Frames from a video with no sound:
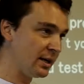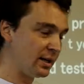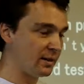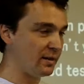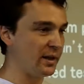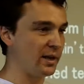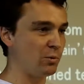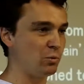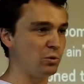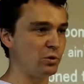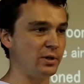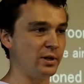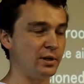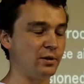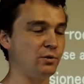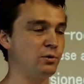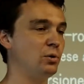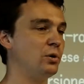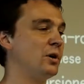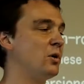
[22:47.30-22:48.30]
they would
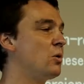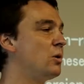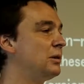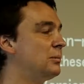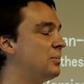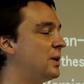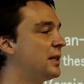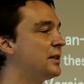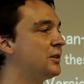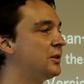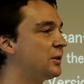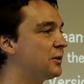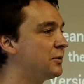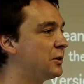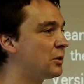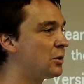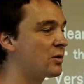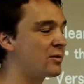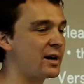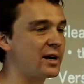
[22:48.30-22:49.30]
insert a whole bunch of
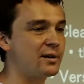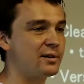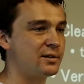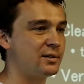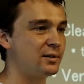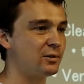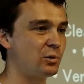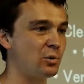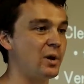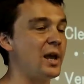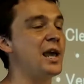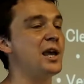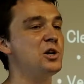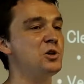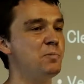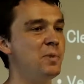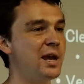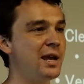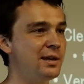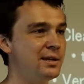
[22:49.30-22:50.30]
records into
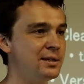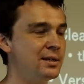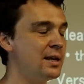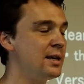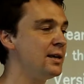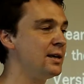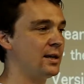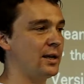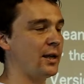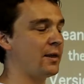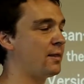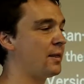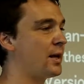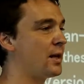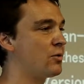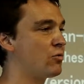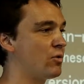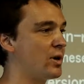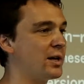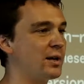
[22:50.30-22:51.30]
HBase and
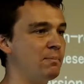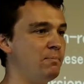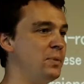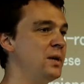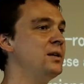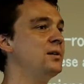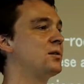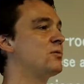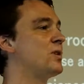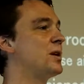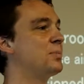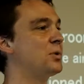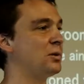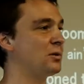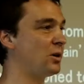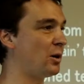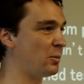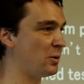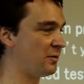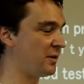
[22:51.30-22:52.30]
then run a pig script on
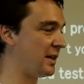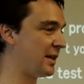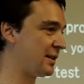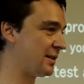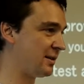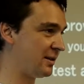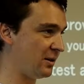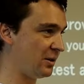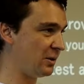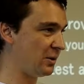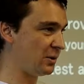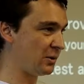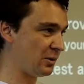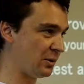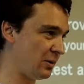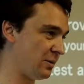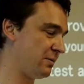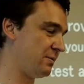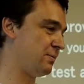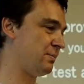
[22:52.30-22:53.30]
top of that
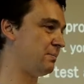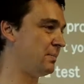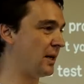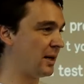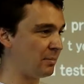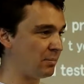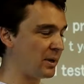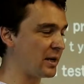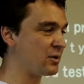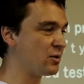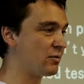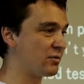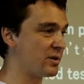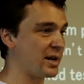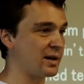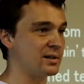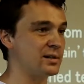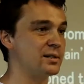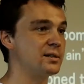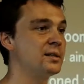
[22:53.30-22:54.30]
sort of a bunch of
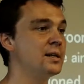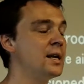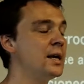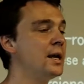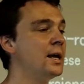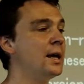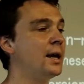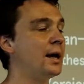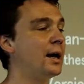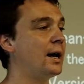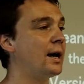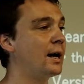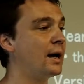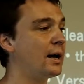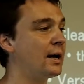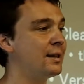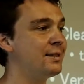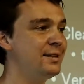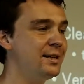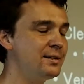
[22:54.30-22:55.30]
records.
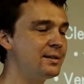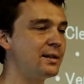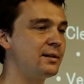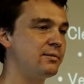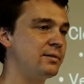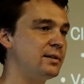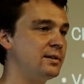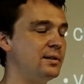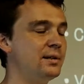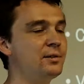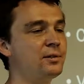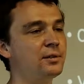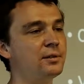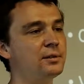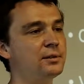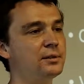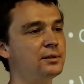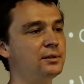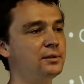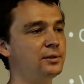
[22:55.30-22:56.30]
These are
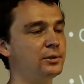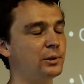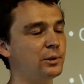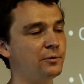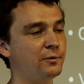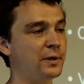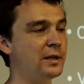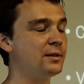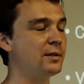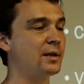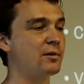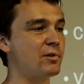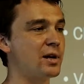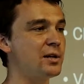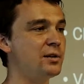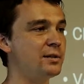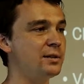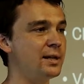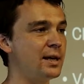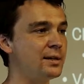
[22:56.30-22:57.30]
traditional sort of
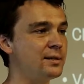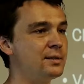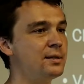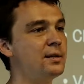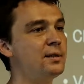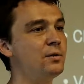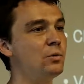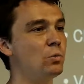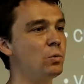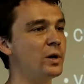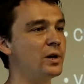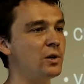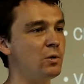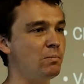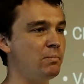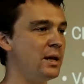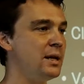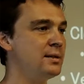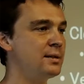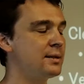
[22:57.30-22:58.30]
integration testing where you
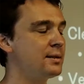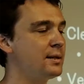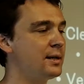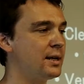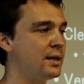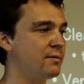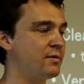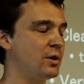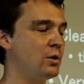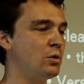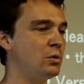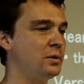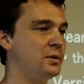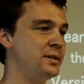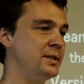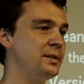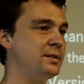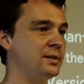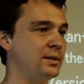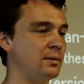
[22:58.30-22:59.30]
basically have the whole
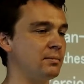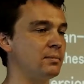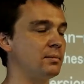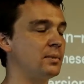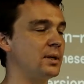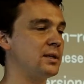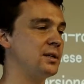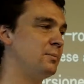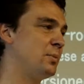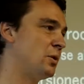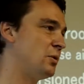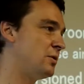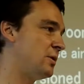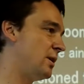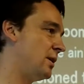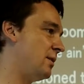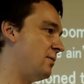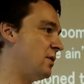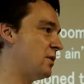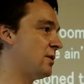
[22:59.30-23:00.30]
system as opposed to
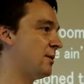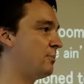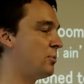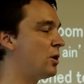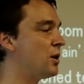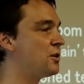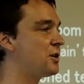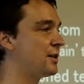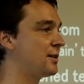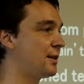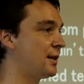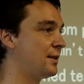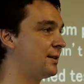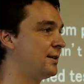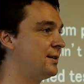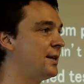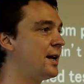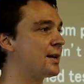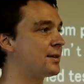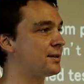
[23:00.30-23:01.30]
individual projects under
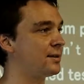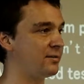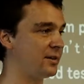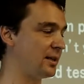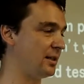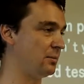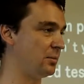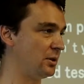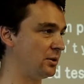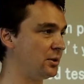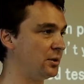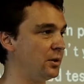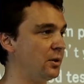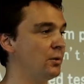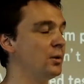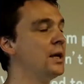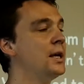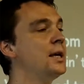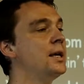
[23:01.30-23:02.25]
test available to you.